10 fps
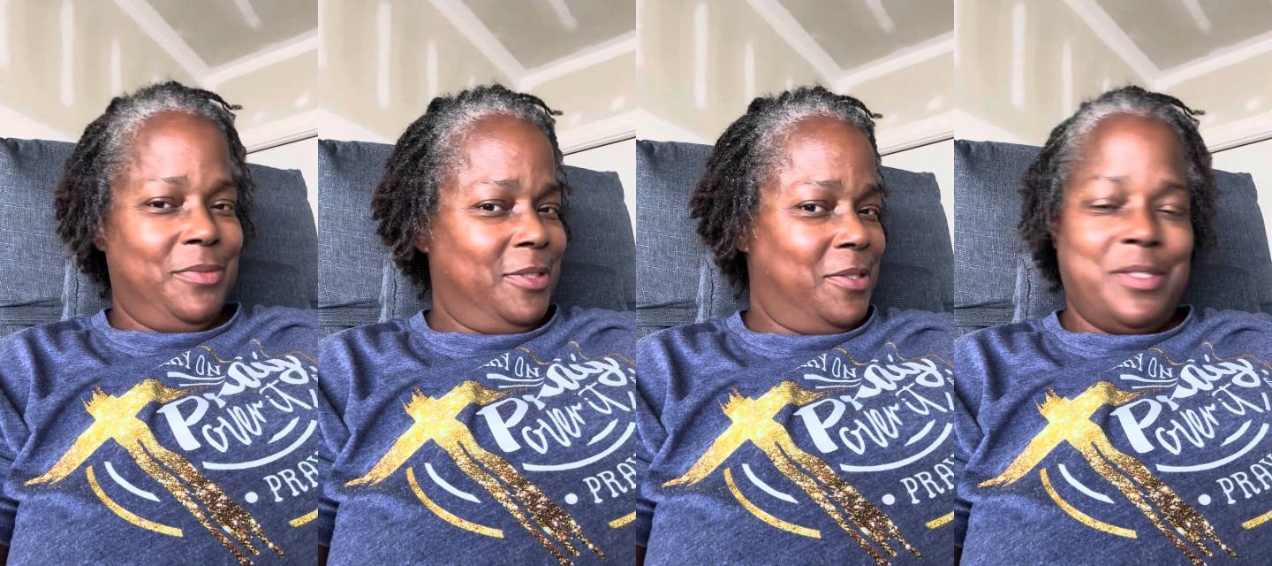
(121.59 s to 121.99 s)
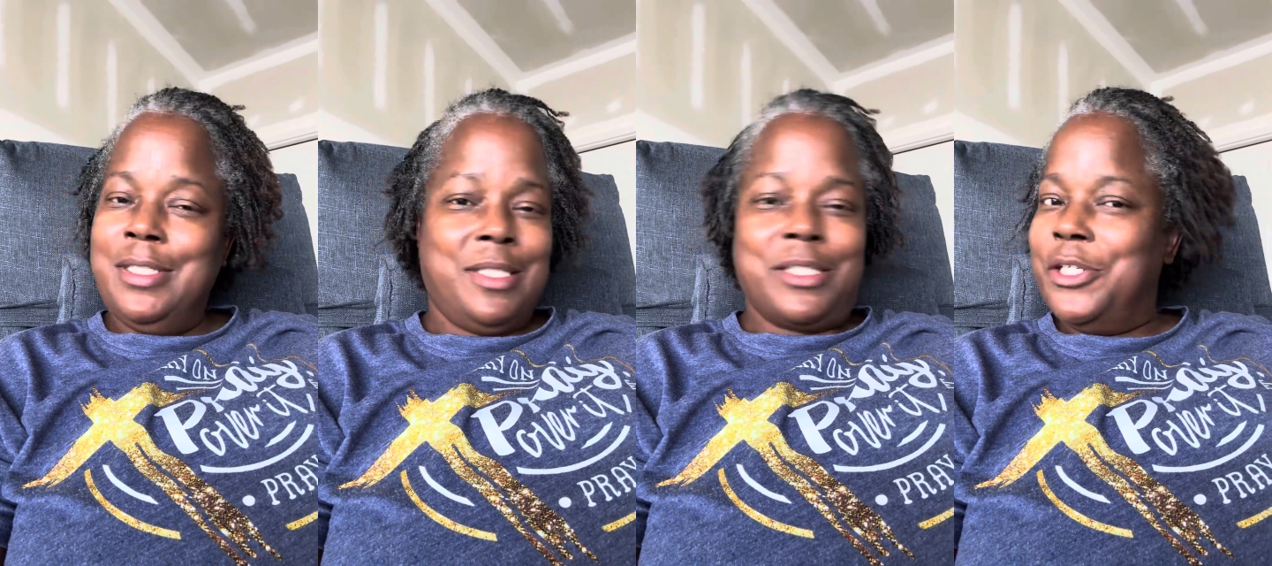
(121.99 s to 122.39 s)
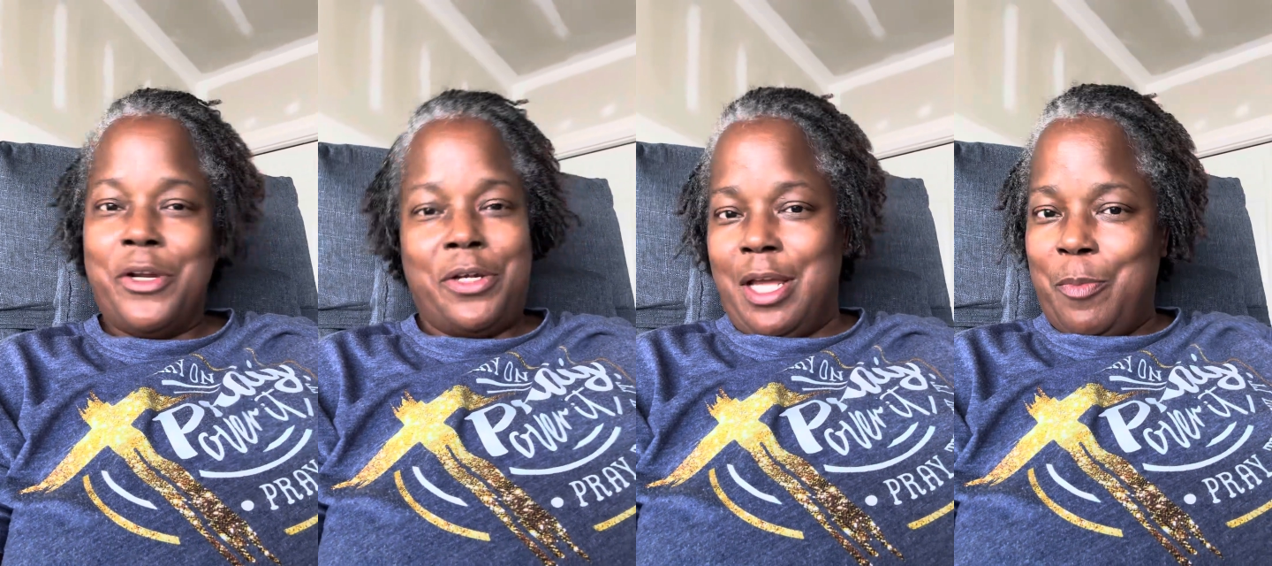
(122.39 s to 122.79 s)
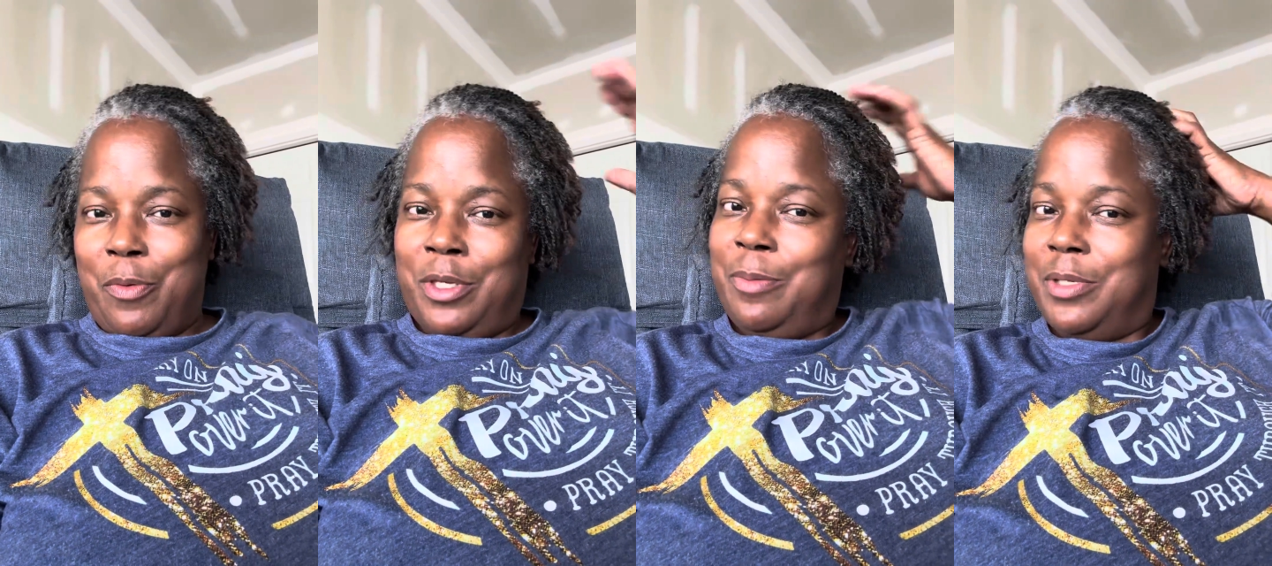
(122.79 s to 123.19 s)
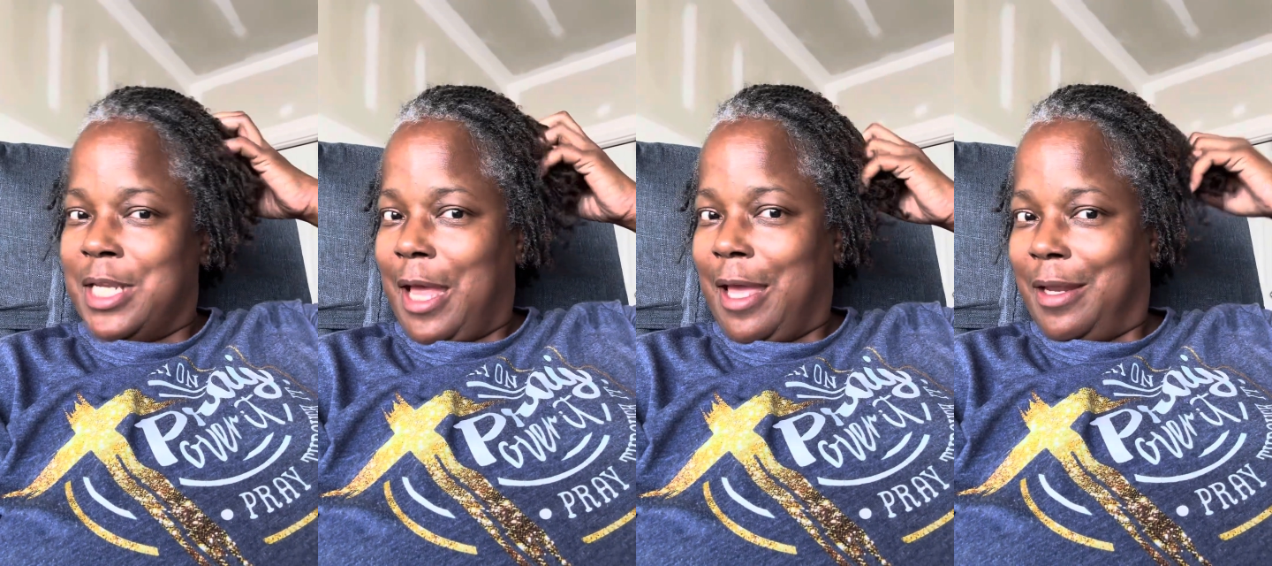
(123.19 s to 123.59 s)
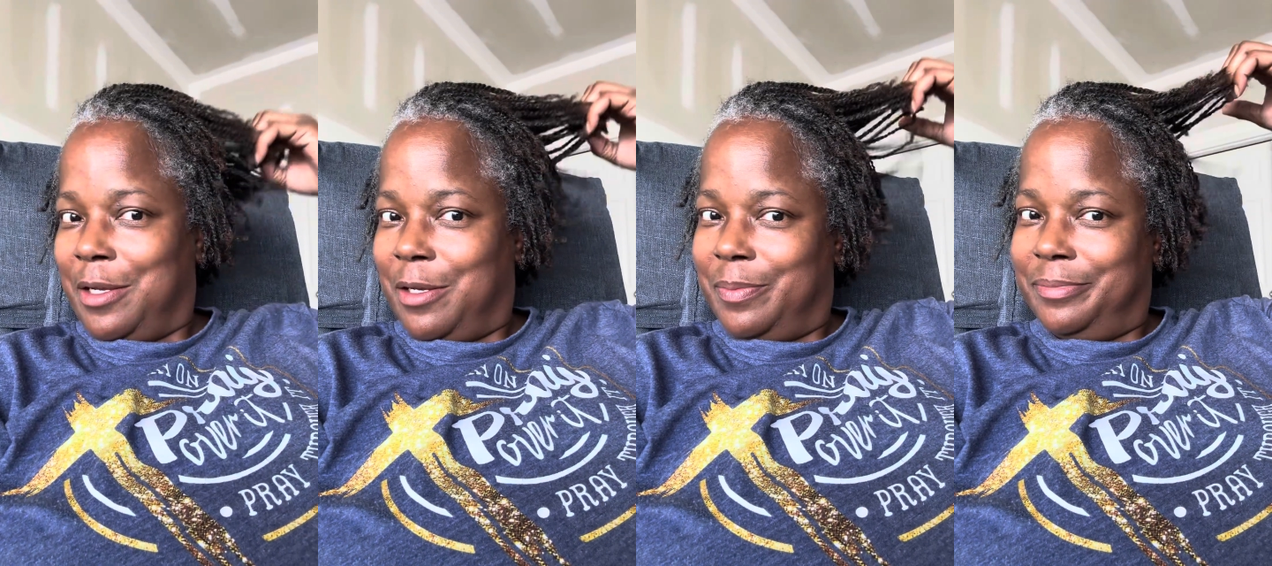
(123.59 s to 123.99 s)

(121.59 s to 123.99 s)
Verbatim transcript: So this is a journey. I'm going to keep it tied up.